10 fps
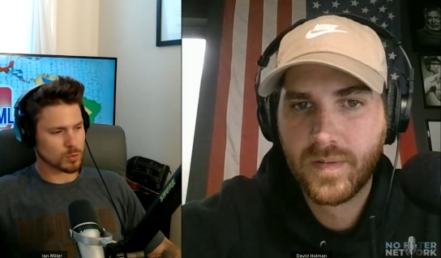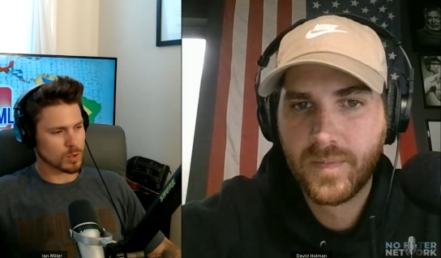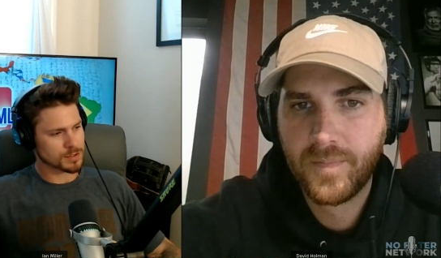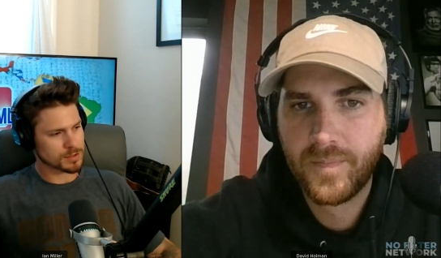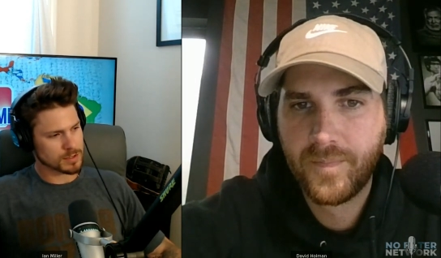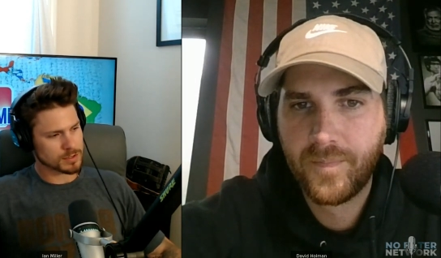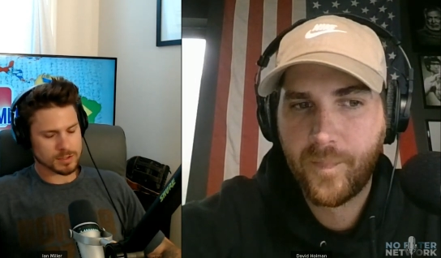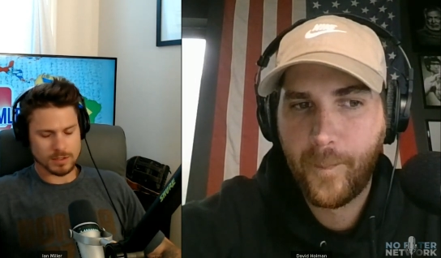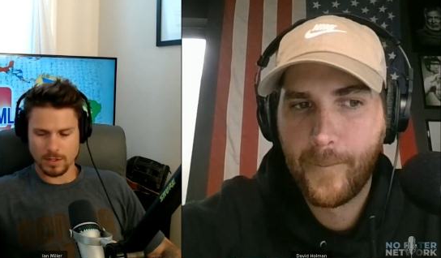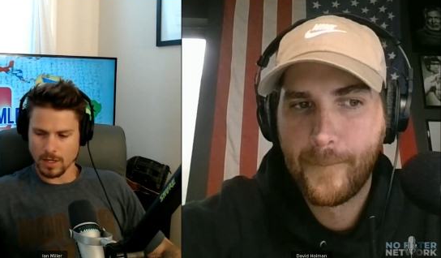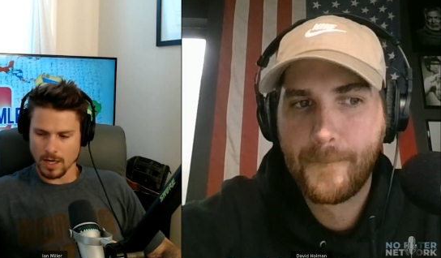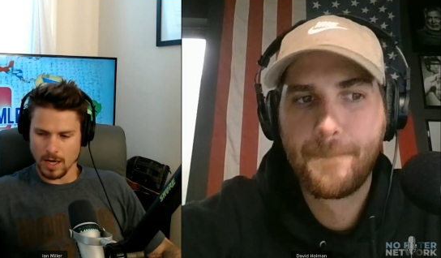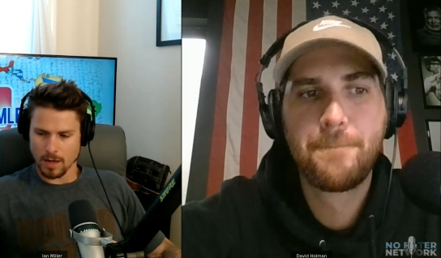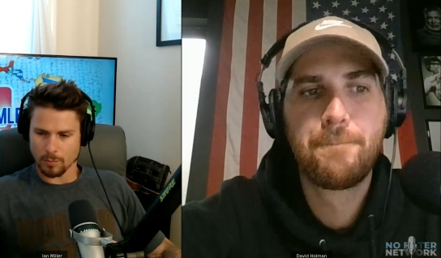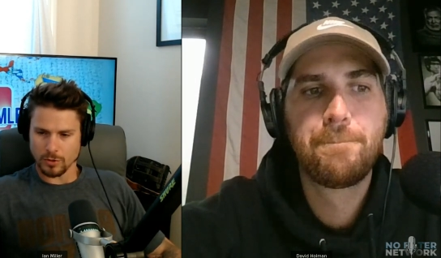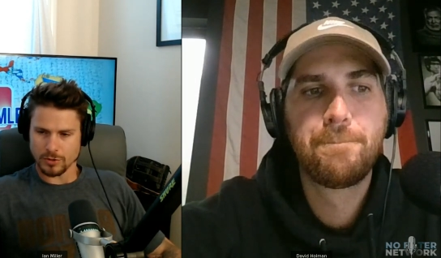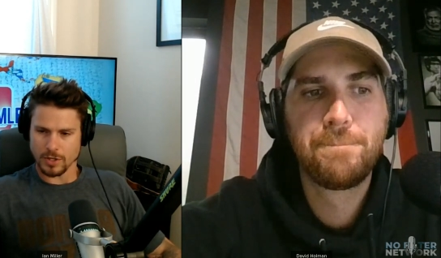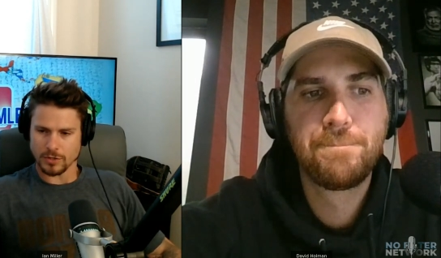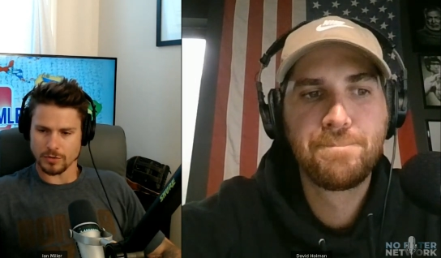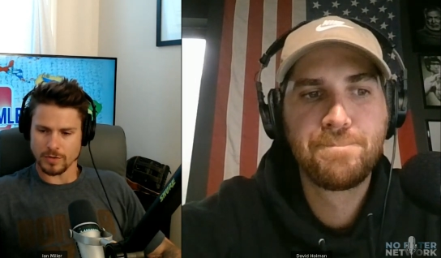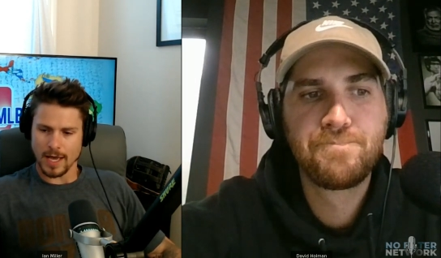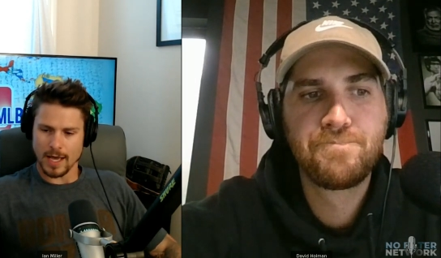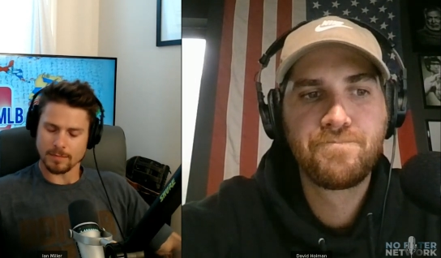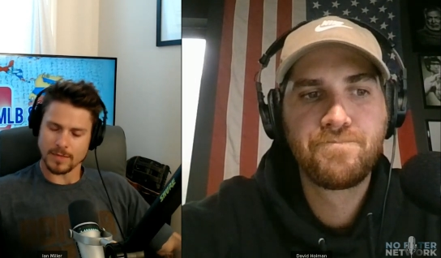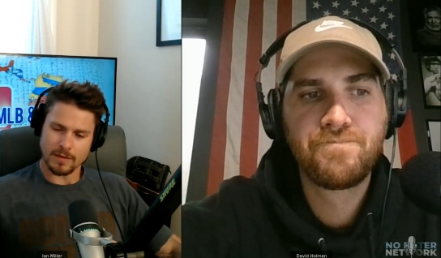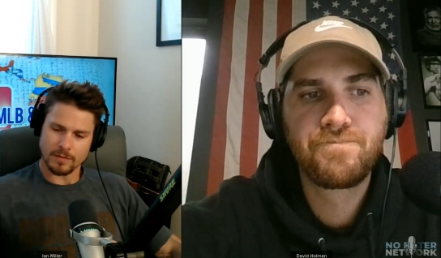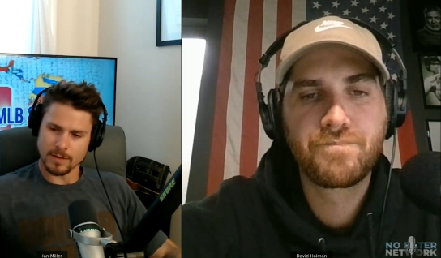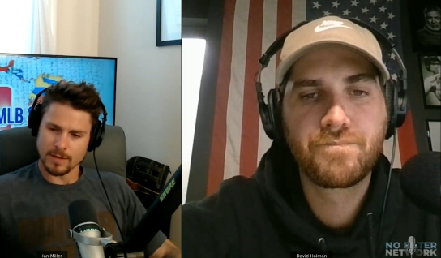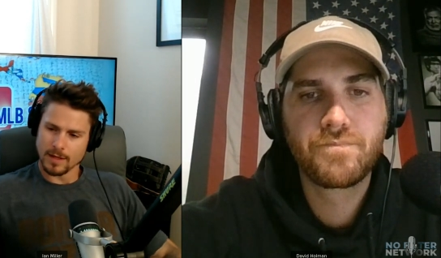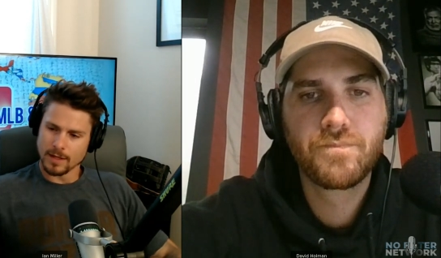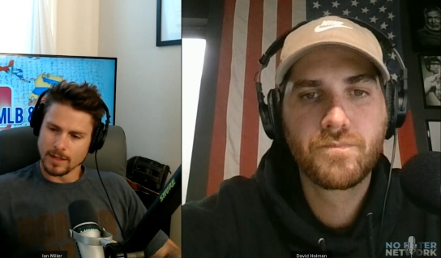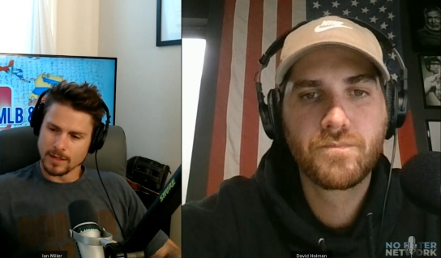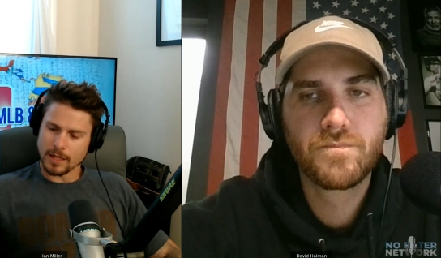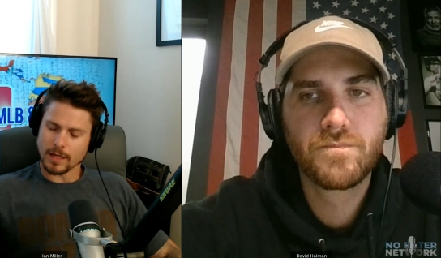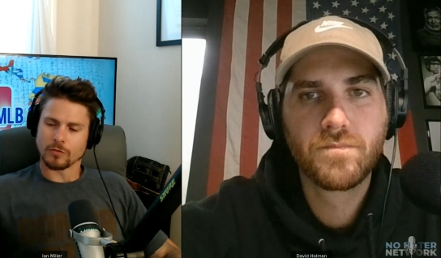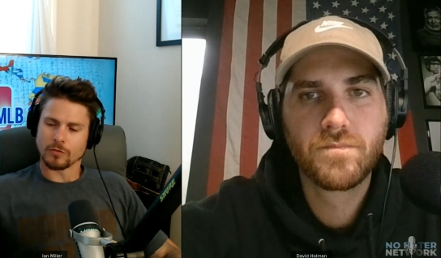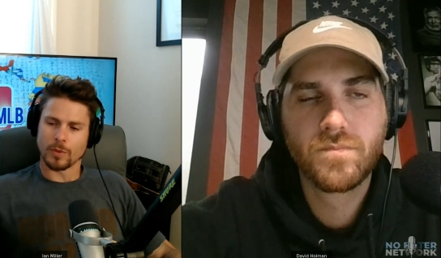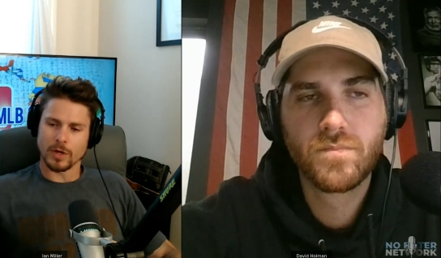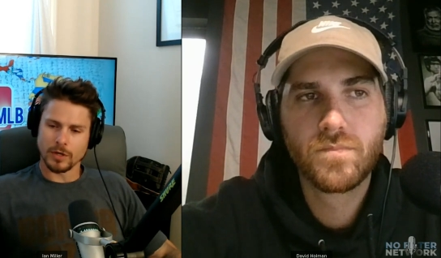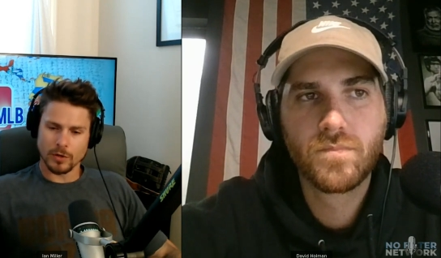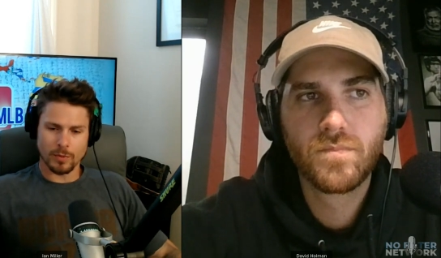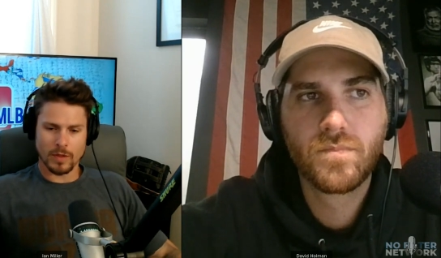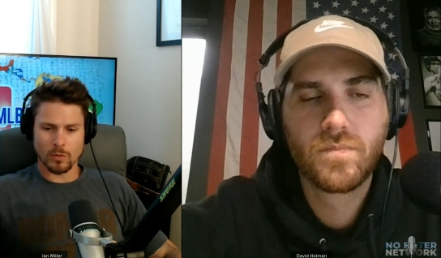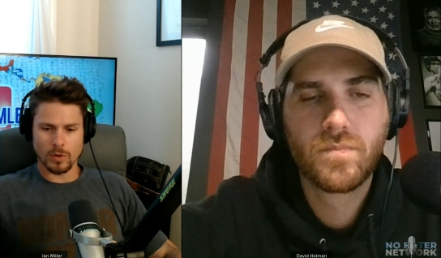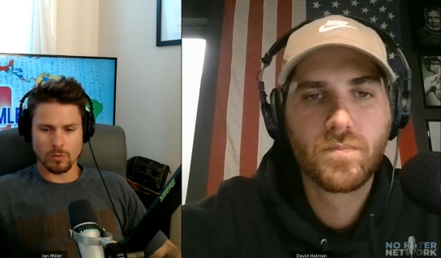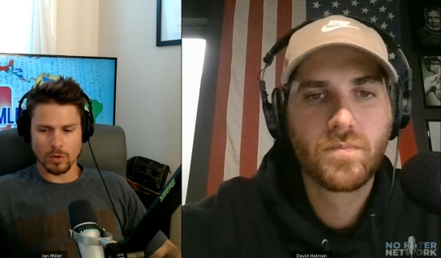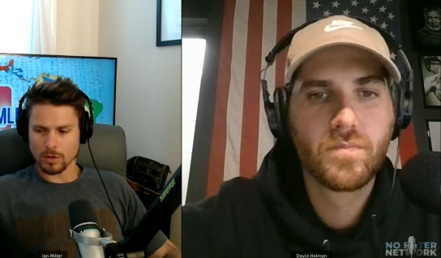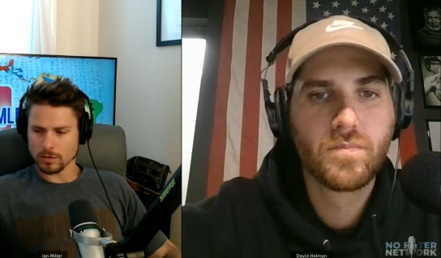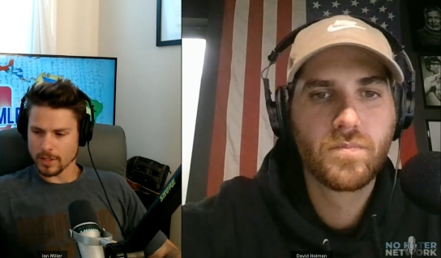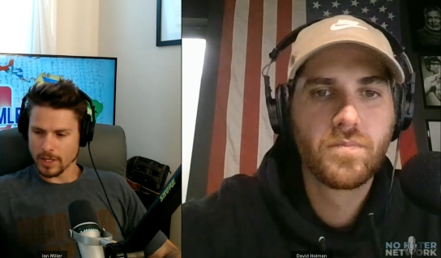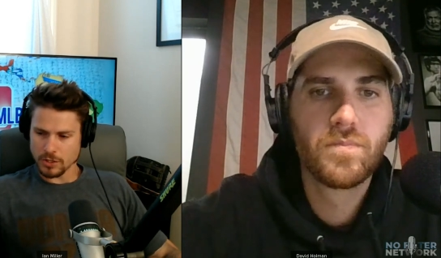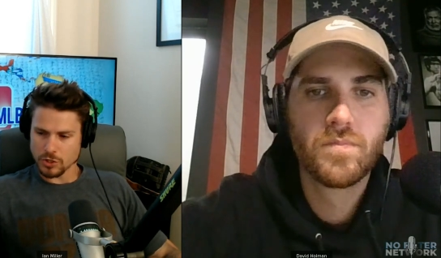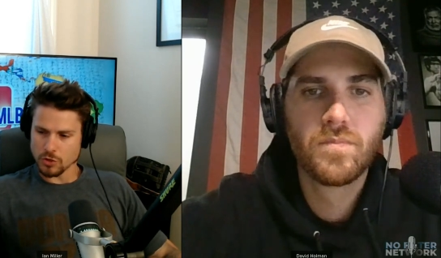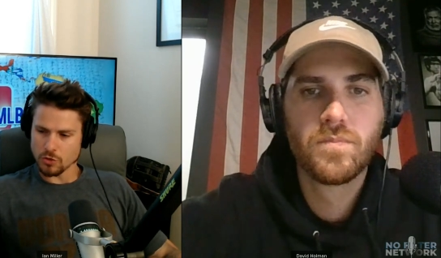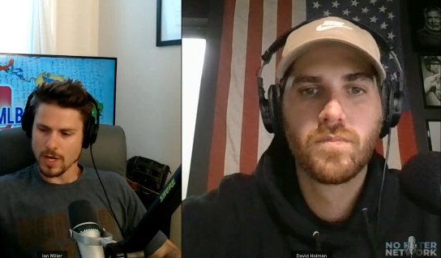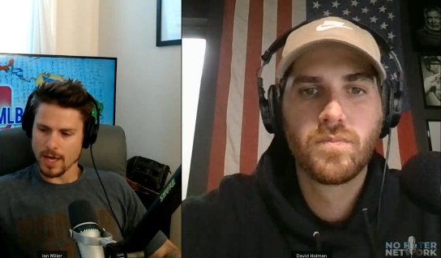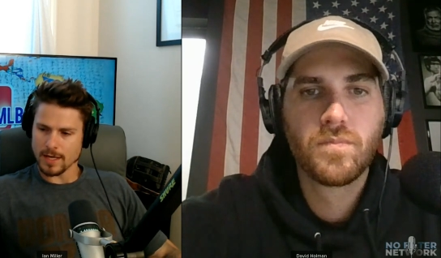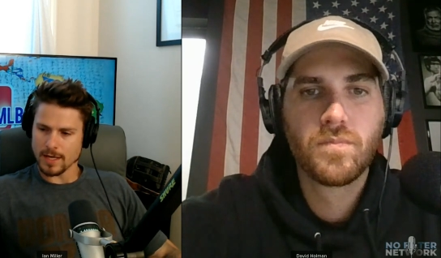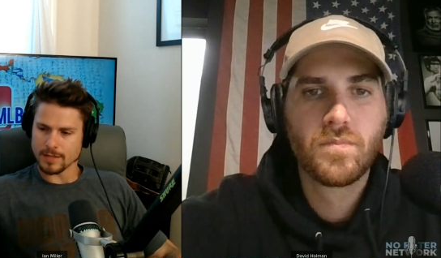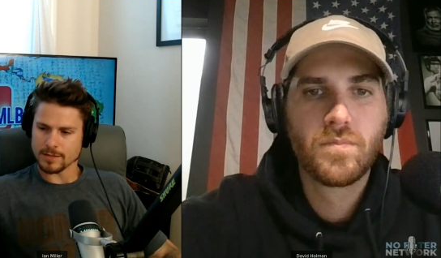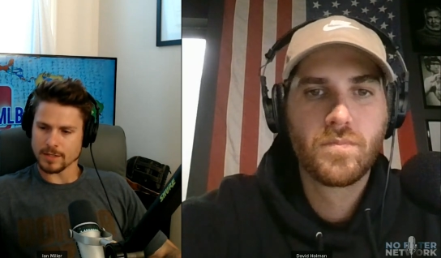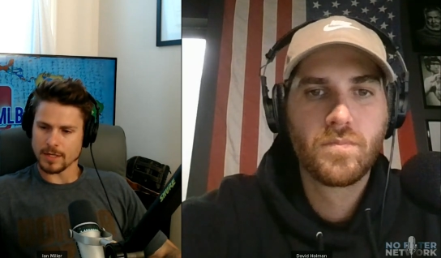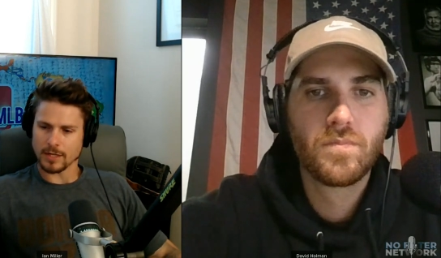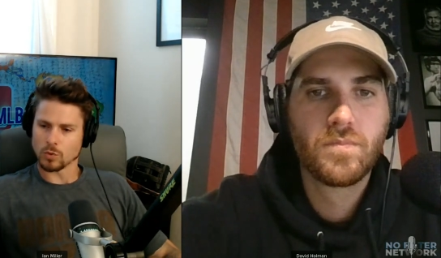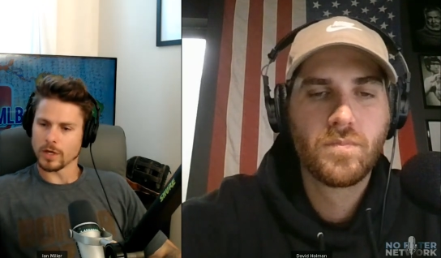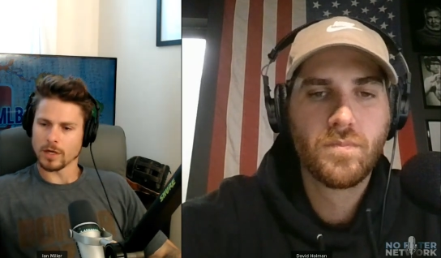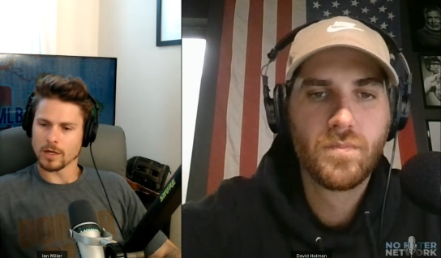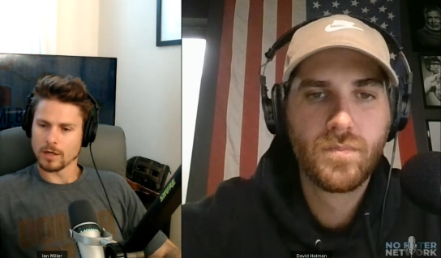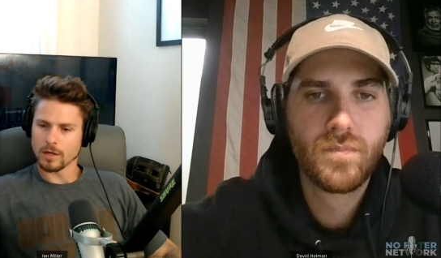Speaker 1: watching this. Uh, appreciate your time, David. Thank you for being here, brother. We will catch you guys next week.